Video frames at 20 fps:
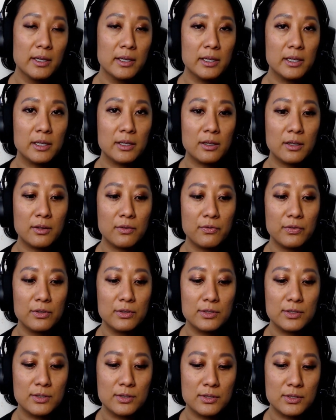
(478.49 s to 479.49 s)
It
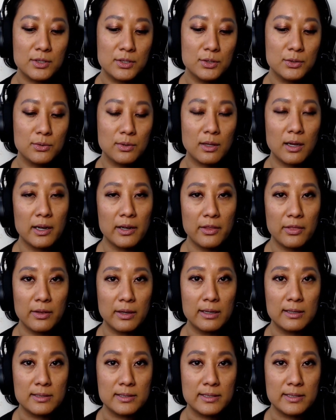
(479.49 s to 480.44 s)
feels good to do a lot of things